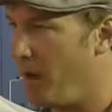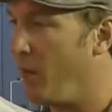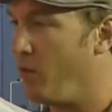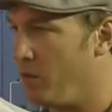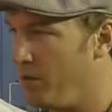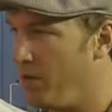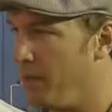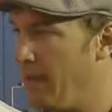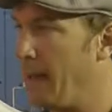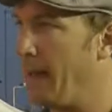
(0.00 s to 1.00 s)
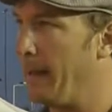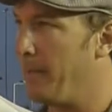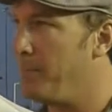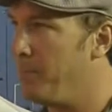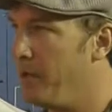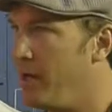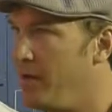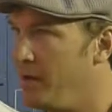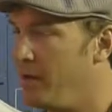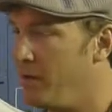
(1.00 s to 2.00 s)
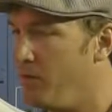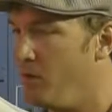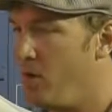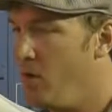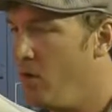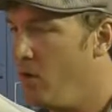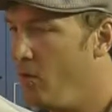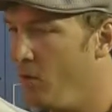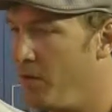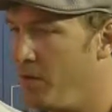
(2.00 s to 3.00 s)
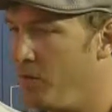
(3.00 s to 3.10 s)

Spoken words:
my world. But I think what